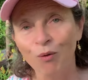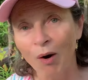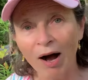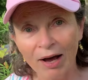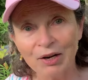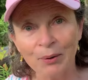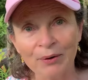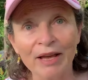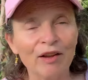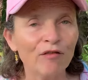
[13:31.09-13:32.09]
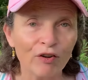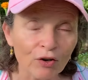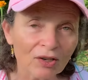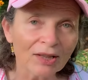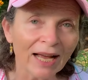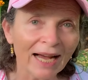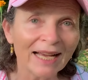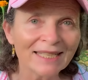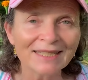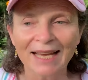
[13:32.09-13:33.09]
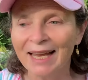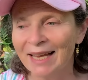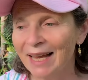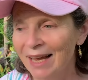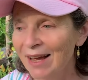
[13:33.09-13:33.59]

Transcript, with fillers: watering, fertilizing,